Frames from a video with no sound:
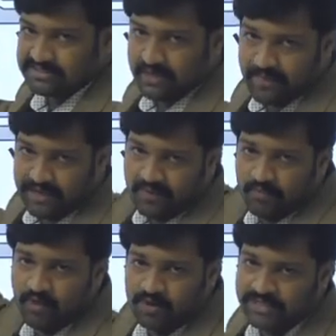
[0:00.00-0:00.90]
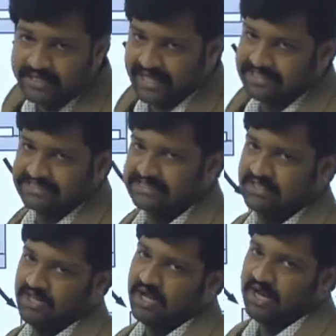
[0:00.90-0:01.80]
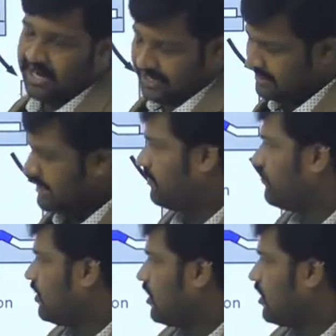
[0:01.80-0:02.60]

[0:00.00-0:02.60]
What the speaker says: separate both the dies, and then we